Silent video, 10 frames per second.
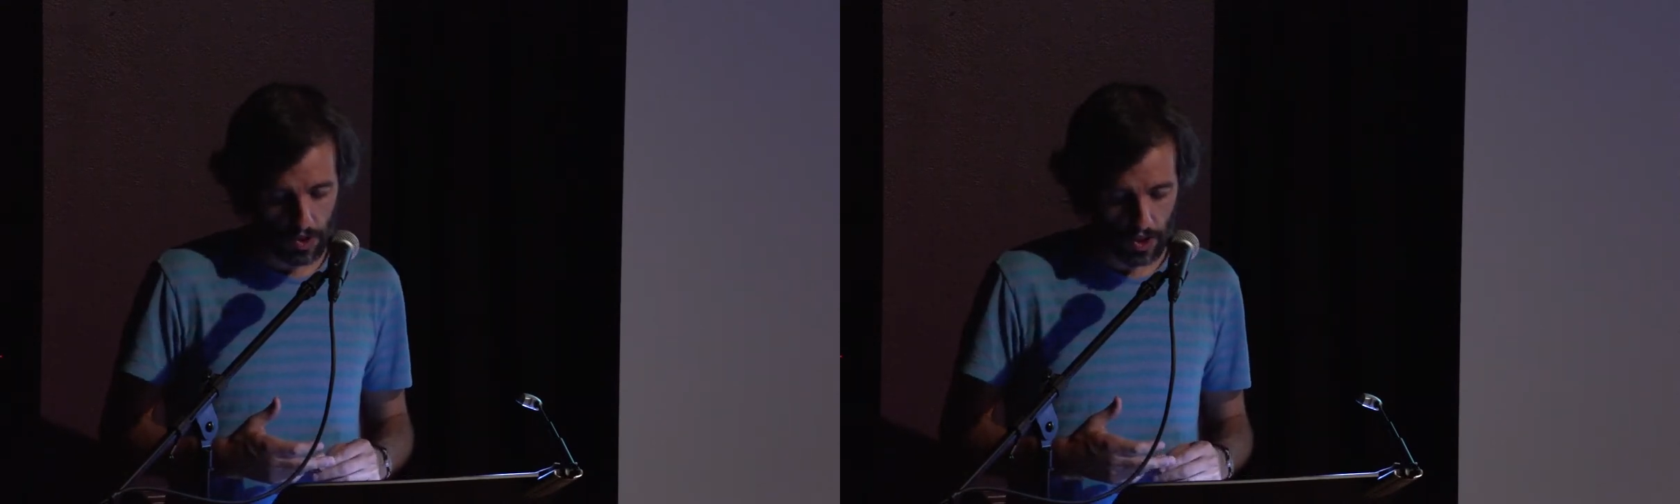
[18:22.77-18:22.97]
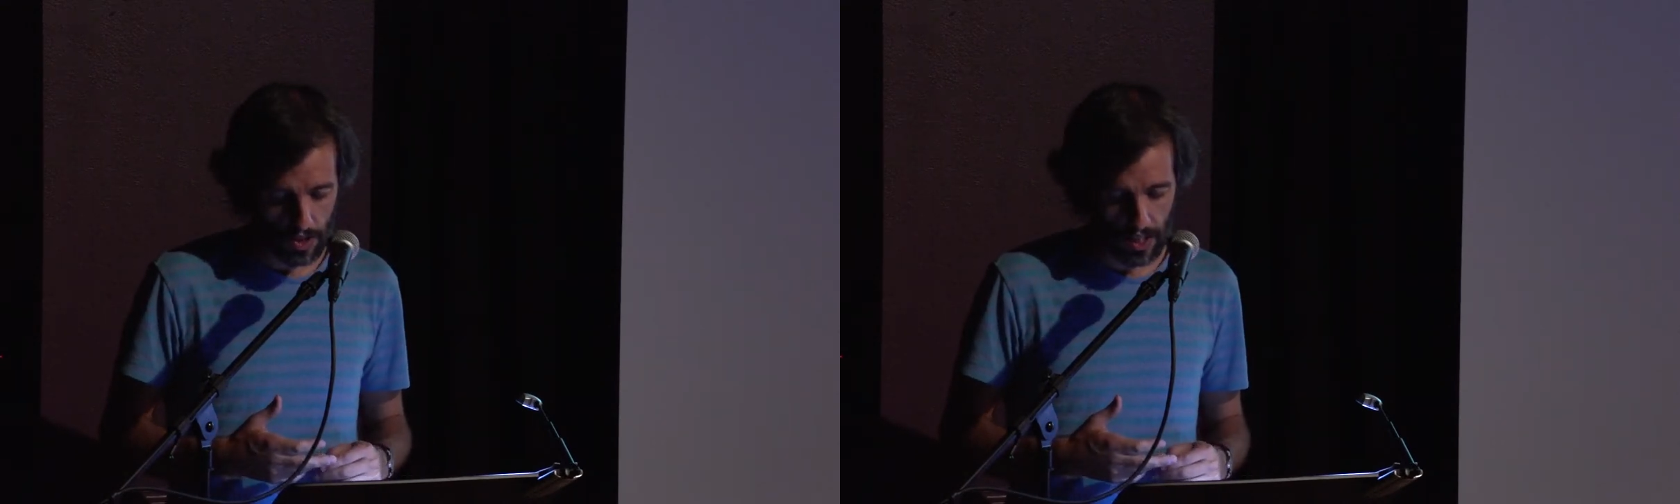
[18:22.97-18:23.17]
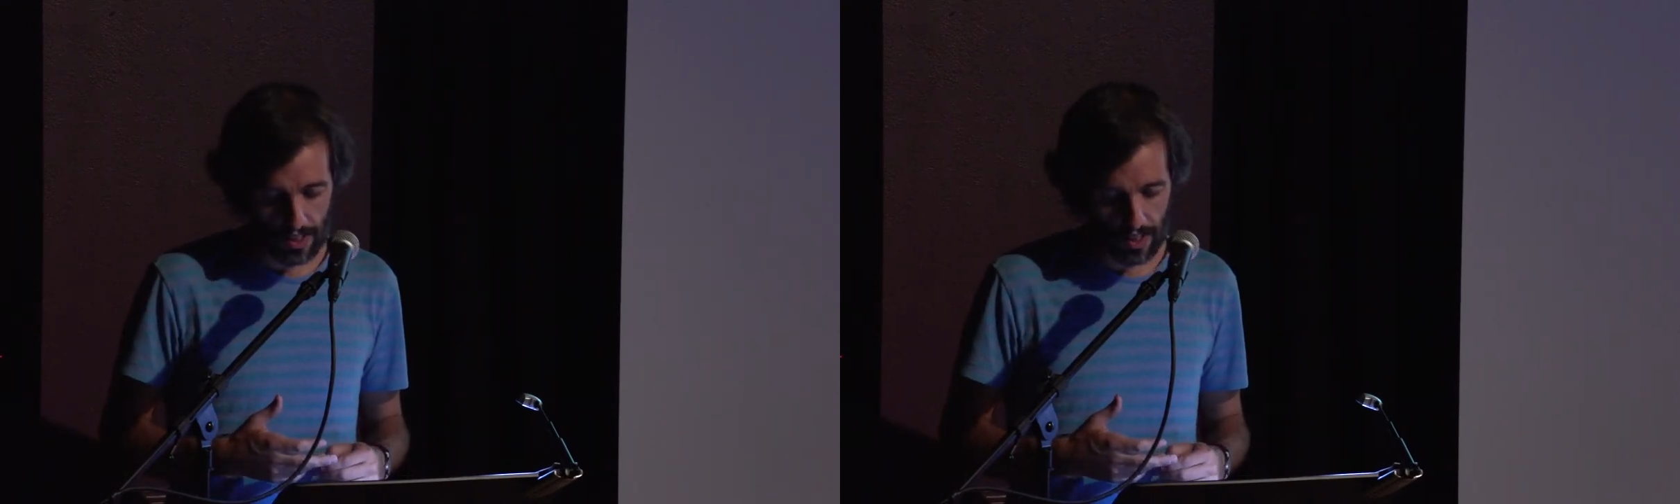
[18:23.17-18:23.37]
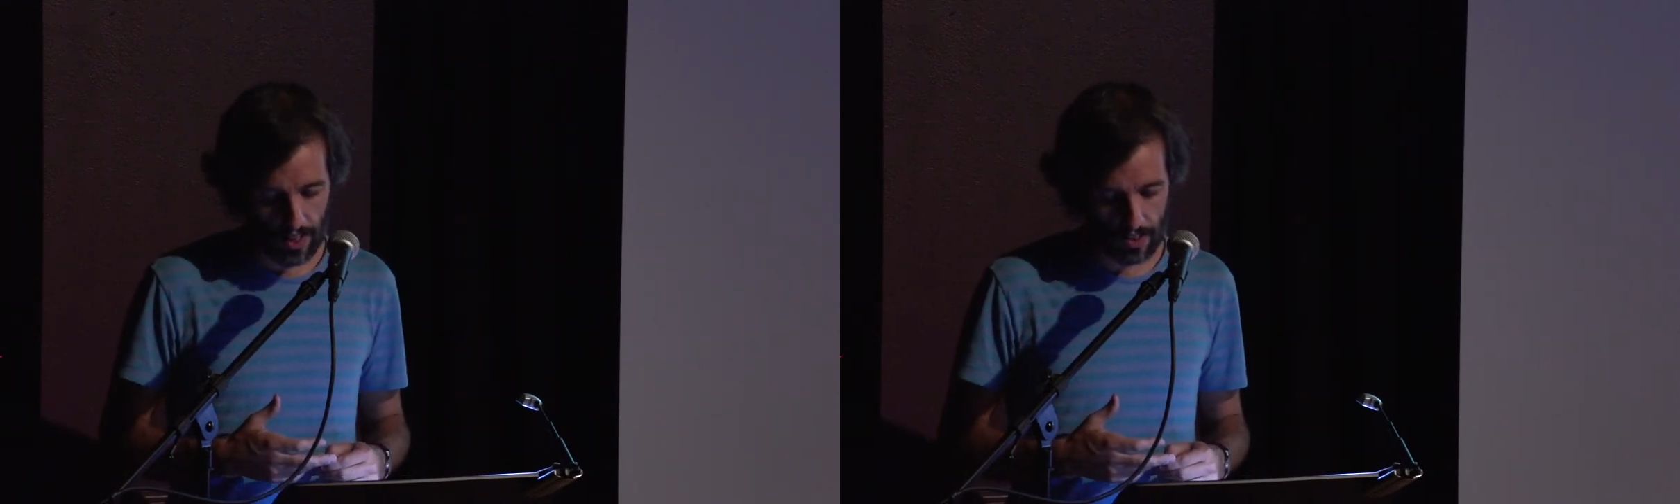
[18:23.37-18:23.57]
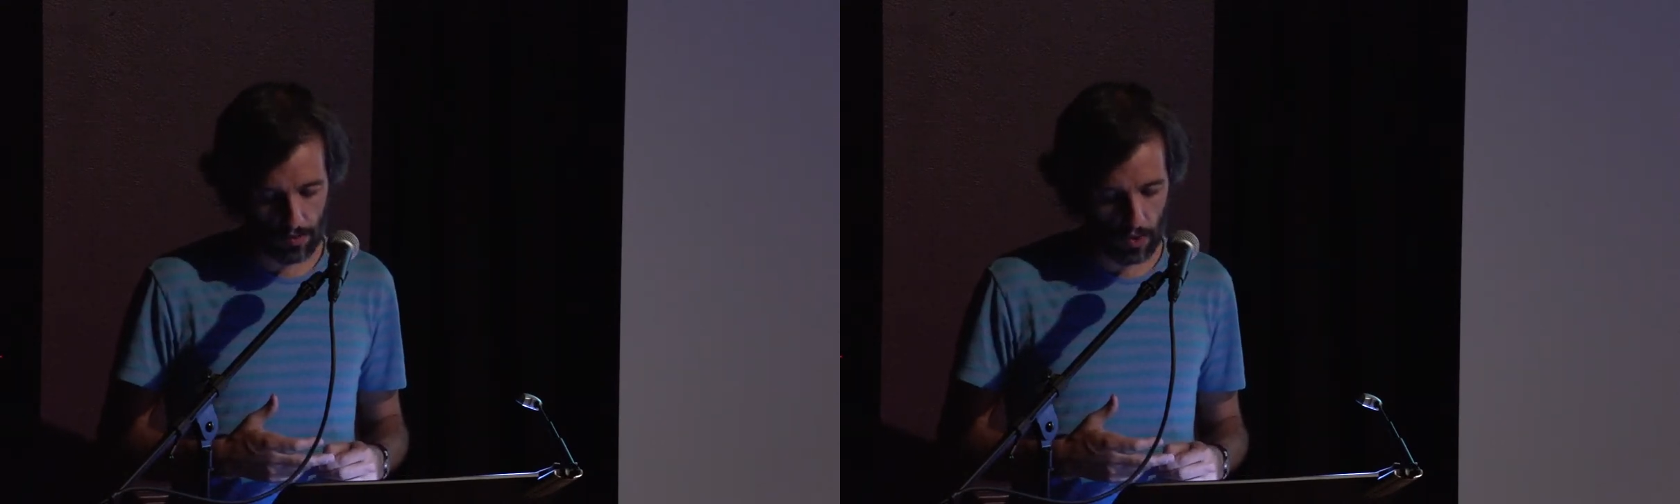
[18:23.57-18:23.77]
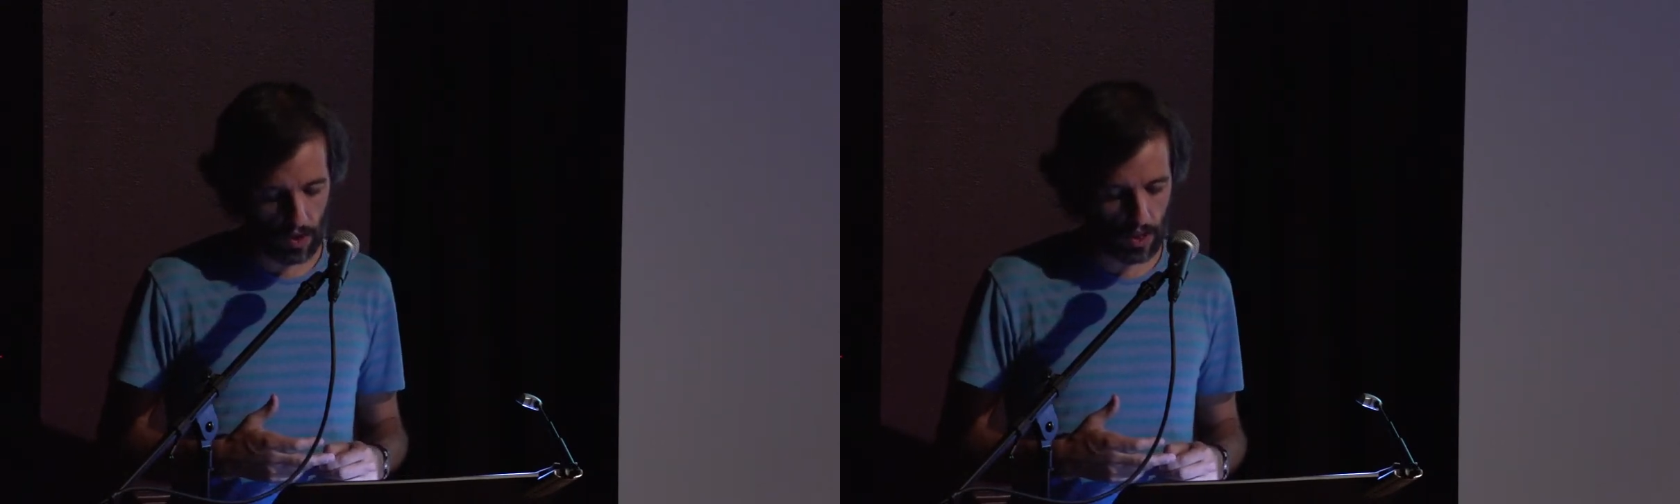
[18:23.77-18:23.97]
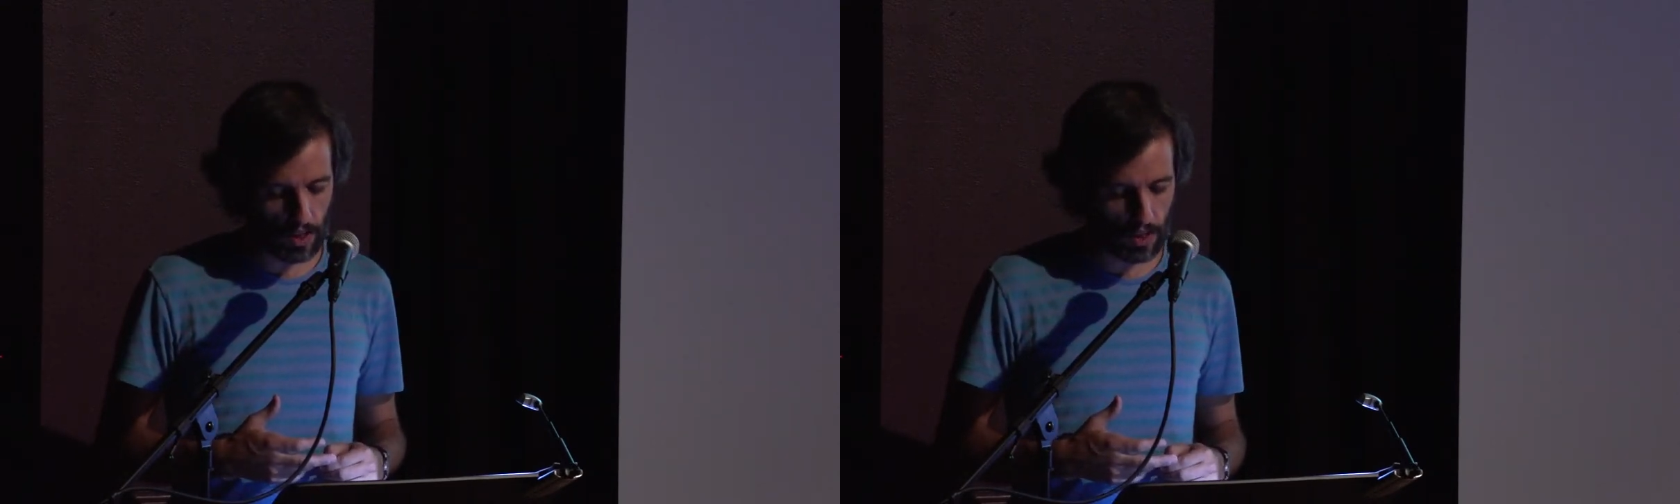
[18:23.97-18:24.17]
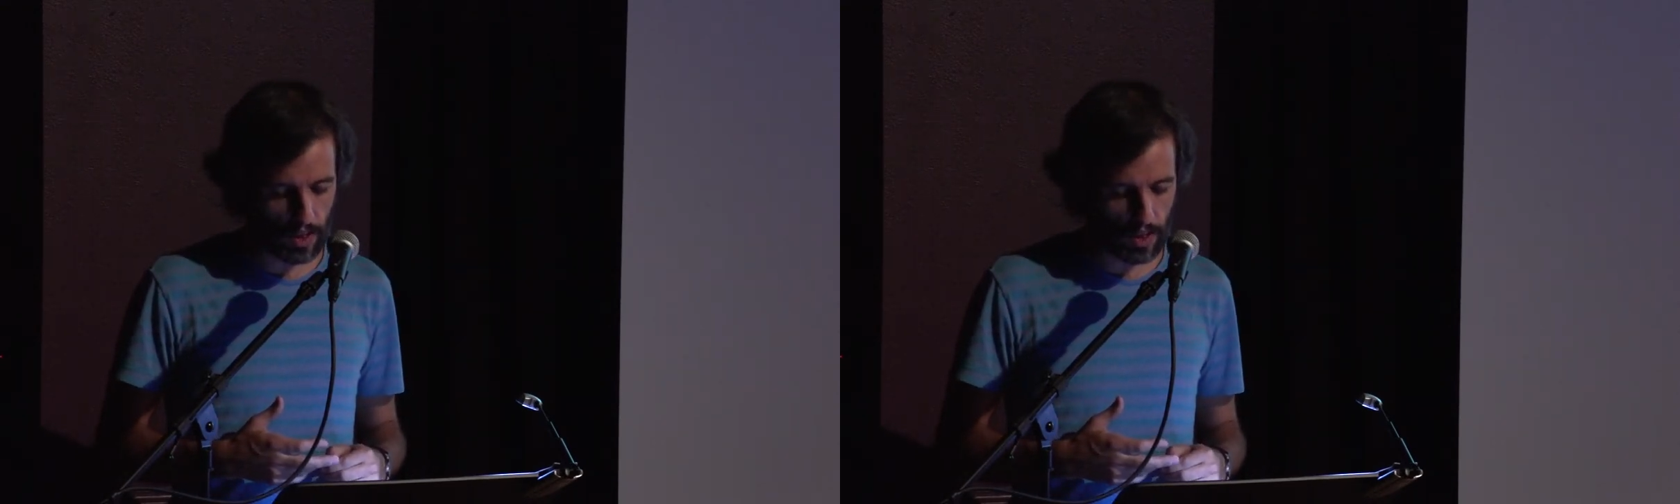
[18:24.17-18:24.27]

was just that the next morning he